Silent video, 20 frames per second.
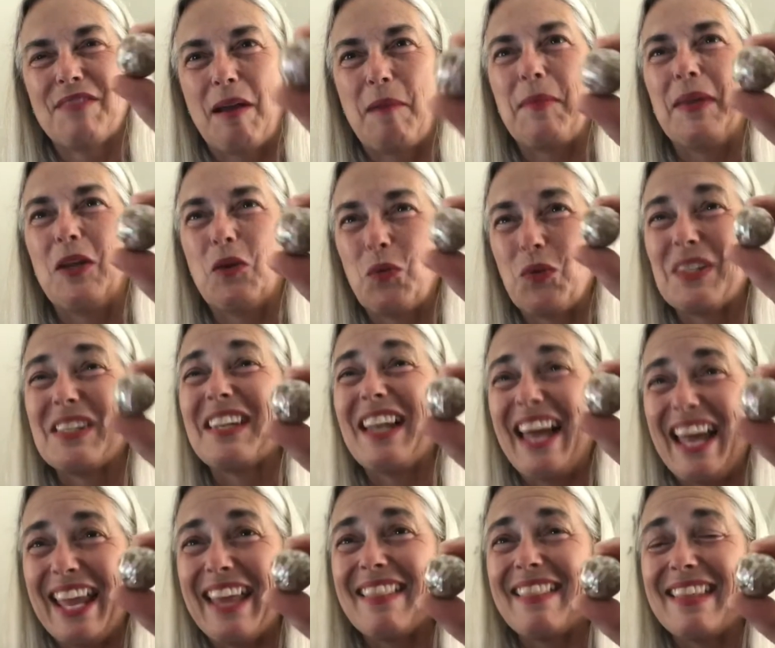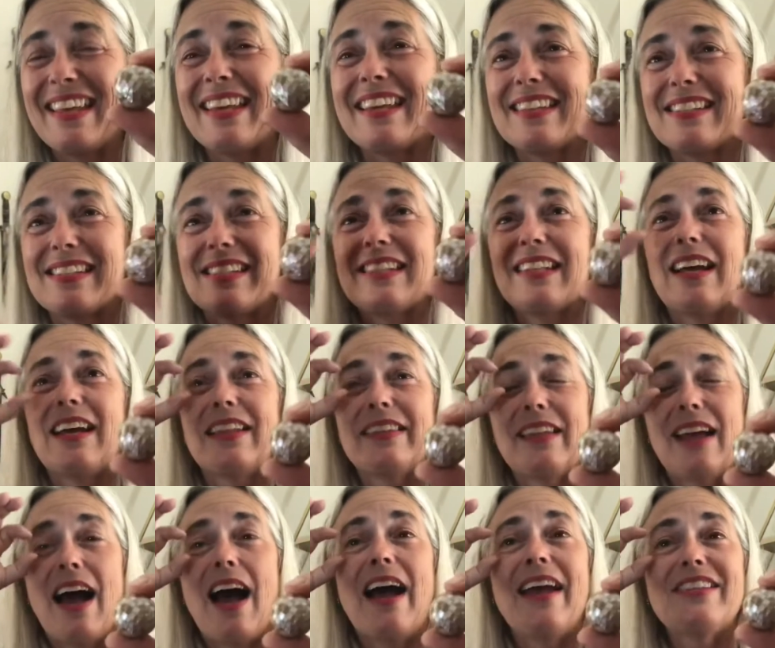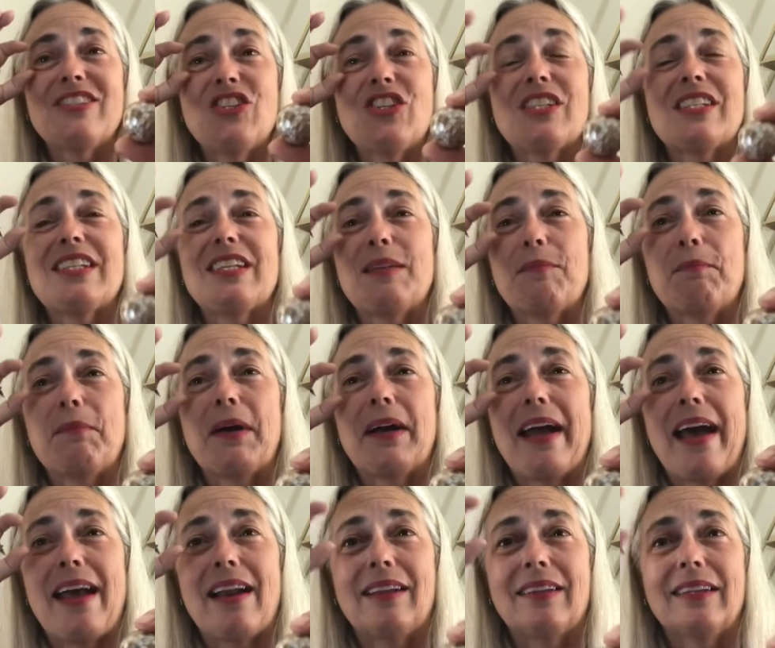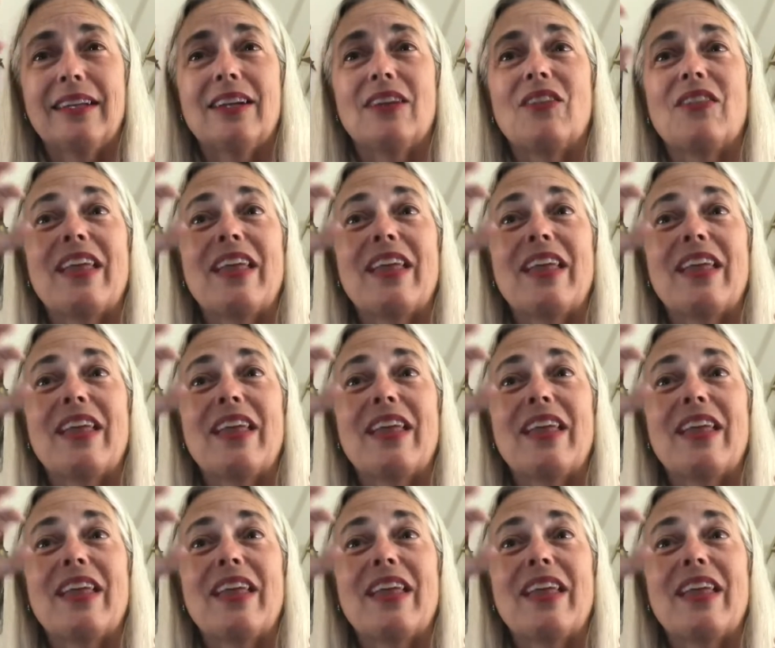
I mean, it was like this. The eyes just didn't bug out a little.